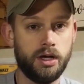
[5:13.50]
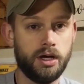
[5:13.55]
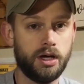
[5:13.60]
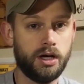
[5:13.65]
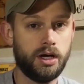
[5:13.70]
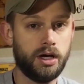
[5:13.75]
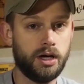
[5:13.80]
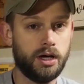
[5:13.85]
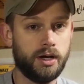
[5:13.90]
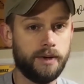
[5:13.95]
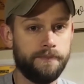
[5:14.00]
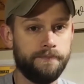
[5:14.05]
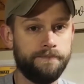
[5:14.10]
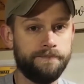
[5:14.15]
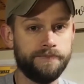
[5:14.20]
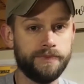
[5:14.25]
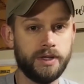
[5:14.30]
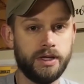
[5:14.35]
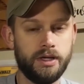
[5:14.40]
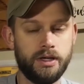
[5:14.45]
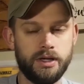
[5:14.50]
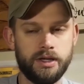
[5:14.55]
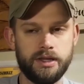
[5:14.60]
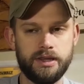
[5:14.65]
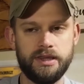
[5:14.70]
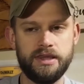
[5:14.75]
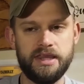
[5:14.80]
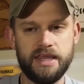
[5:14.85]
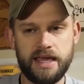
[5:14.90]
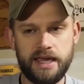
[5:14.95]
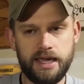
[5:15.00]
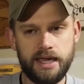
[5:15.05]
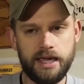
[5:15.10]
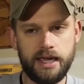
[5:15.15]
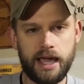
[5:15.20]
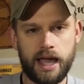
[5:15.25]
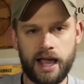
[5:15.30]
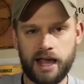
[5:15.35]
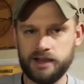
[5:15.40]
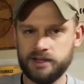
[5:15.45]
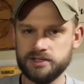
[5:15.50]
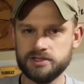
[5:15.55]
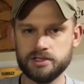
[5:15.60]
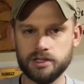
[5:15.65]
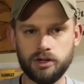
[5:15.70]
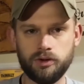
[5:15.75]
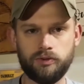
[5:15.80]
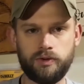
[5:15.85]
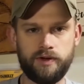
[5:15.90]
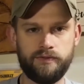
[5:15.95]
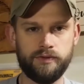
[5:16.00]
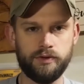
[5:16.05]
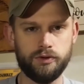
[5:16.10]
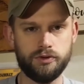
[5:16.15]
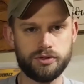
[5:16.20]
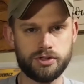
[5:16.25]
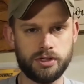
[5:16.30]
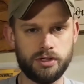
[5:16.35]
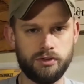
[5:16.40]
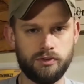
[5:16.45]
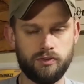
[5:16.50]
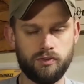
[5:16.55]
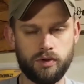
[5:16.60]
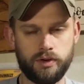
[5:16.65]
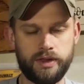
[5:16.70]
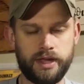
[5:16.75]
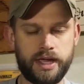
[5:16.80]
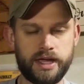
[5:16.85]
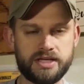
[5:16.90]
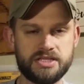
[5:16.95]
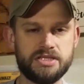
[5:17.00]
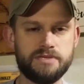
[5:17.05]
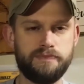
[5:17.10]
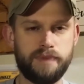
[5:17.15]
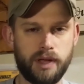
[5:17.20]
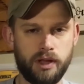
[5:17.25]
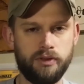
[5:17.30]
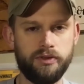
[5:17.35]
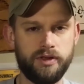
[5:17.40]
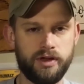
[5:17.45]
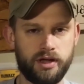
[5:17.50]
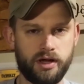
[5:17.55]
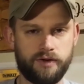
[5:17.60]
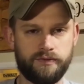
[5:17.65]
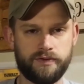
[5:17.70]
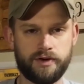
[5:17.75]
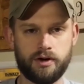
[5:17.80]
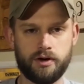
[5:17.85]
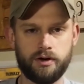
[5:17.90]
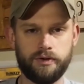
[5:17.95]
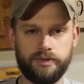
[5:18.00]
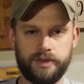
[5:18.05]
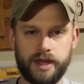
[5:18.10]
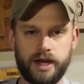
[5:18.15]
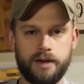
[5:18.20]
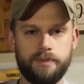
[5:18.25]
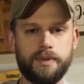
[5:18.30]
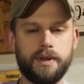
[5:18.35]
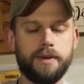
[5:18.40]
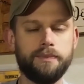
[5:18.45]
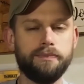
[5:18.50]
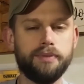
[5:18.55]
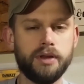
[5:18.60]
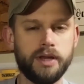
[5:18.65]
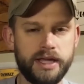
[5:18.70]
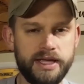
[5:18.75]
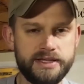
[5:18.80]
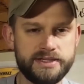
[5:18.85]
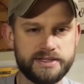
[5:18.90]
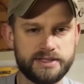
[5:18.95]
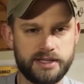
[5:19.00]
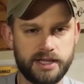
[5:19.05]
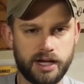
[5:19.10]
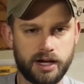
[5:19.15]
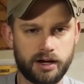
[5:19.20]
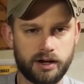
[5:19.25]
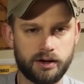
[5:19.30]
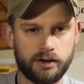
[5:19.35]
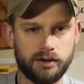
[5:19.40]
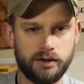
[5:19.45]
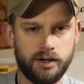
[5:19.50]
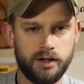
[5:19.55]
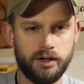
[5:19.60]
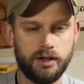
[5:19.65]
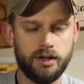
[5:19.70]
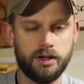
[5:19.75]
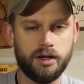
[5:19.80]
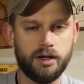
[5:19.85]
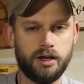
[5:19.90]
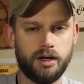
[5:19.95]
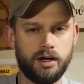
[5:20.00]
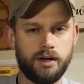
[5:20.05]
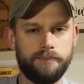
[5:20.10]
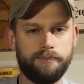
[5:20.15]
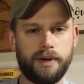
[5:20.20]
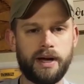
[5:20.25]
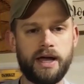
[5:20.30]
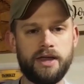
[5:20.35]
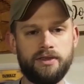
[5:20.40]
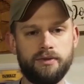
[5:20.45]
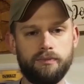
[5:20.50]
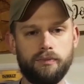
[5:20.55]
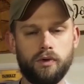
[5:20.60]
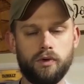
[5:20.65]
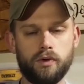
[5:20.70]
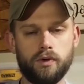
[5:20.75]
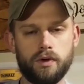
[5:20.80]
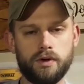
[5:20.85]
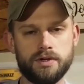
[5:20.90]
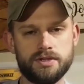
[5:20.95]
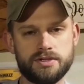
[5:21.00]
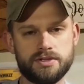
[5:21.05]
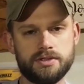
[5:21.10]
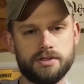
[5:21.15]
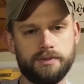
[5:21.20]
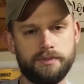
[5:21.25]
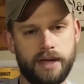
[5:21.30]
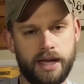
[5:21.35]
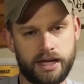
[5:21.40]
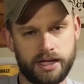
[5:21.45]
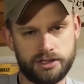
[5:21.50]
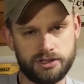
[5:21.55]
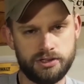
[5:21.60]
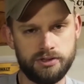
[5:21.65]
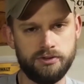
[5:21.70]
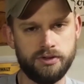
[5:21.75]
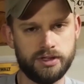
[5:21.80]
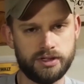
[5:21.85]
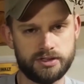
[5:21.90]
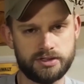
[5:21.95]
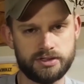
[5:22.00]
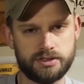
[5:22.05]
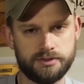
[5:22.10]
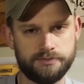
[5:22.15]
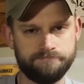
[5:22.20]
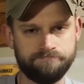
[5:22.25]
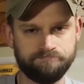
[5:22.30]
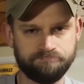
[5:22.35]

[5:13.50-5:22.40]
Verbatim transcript: Um, they had this little revolution where they expelled the governor that had been placed there uh, by the Moors back in Tunis.